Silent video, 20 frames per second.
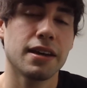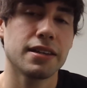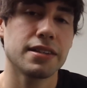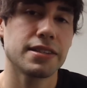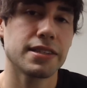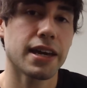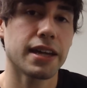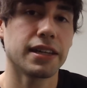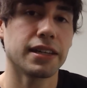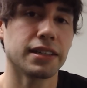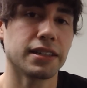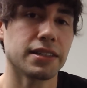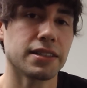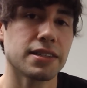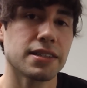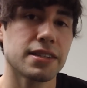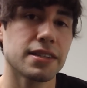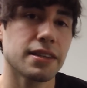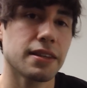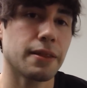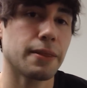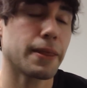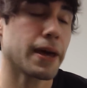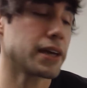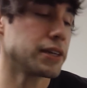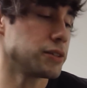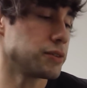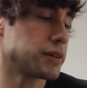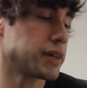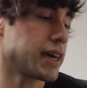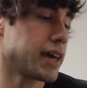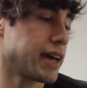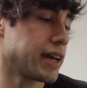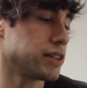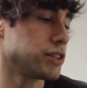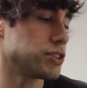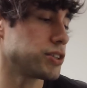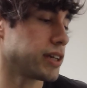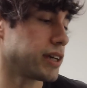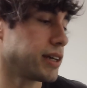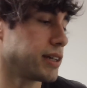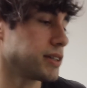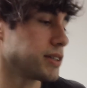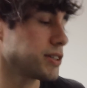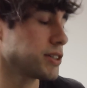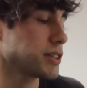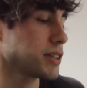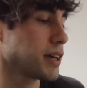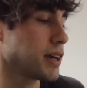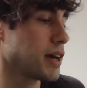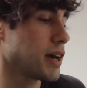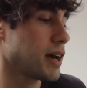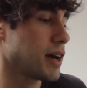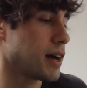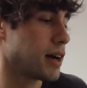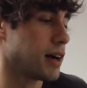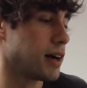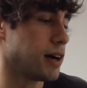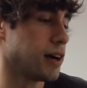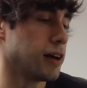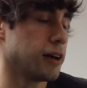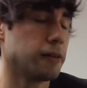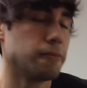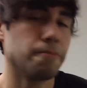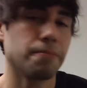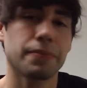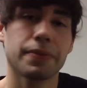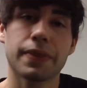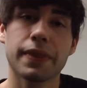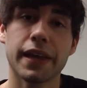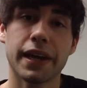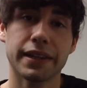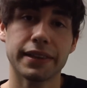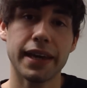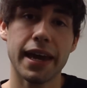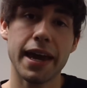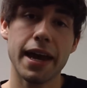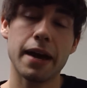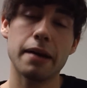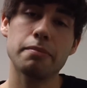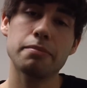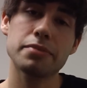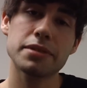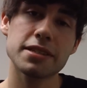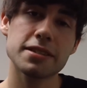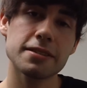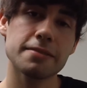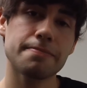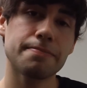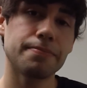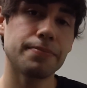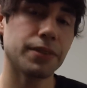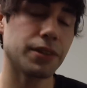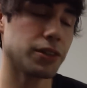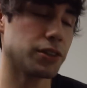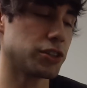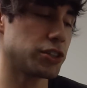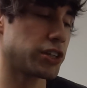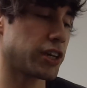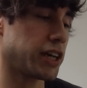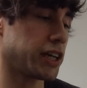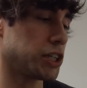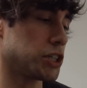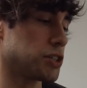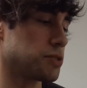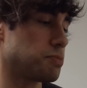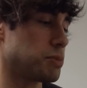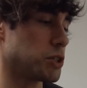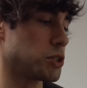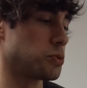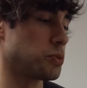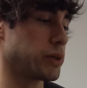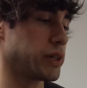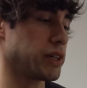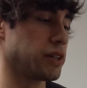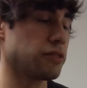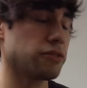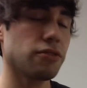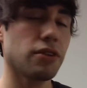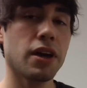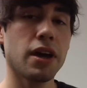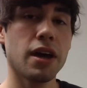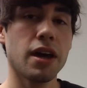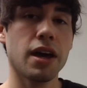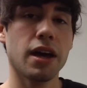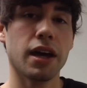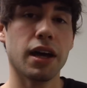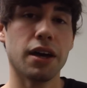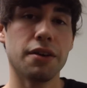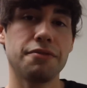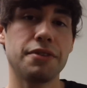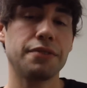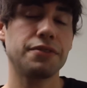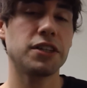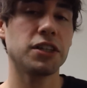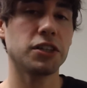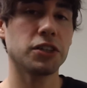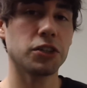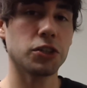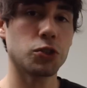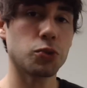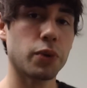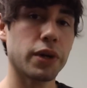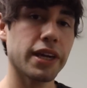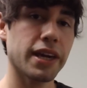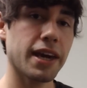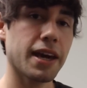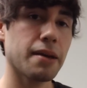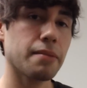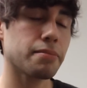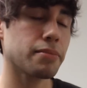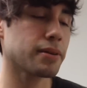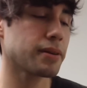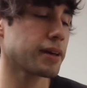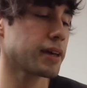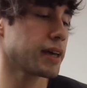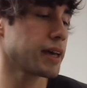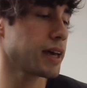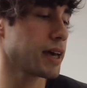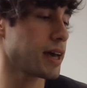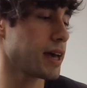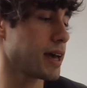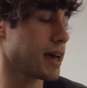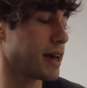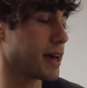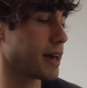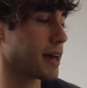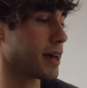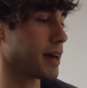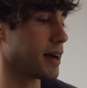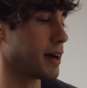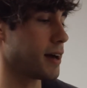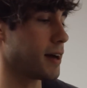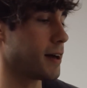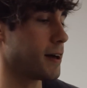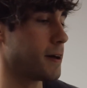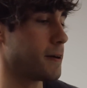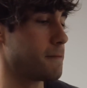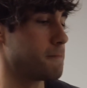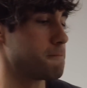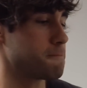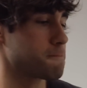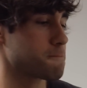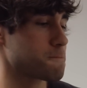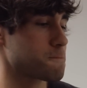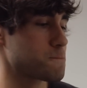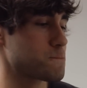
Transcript: settings that you can change, um, like the amps. You can change between uh, fifteen to twenty amp, um,